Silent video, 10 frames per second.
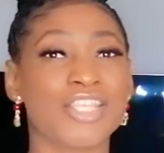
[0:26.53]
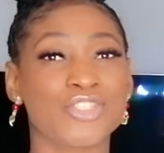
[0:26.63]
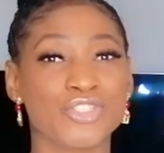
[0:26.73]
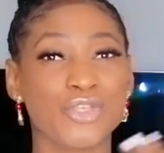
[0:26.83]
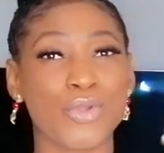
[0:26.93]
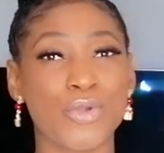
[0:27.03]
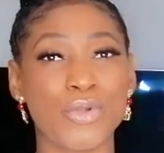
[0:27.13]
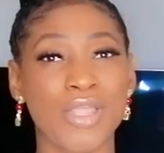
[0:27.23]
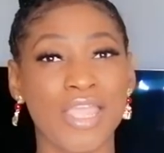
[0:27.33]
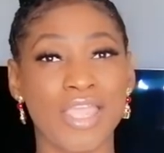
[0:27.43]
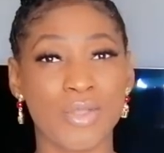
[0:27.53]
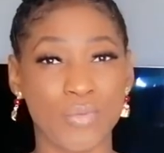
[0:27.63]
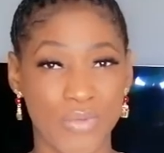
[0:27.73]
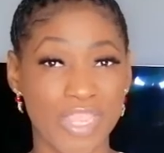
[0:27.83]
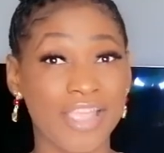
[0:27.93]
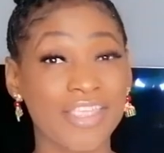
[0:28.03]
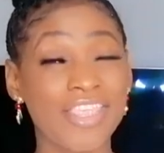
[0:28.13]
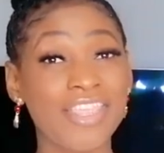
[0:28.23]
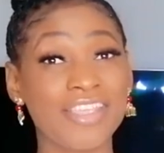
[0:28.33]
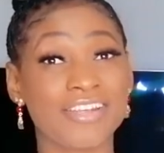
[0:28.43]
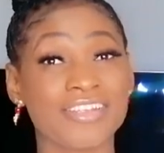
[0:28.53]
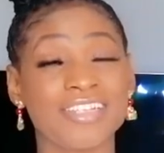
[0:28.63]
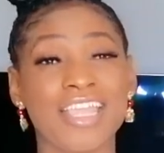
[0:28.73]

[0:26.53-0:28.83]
So we are here.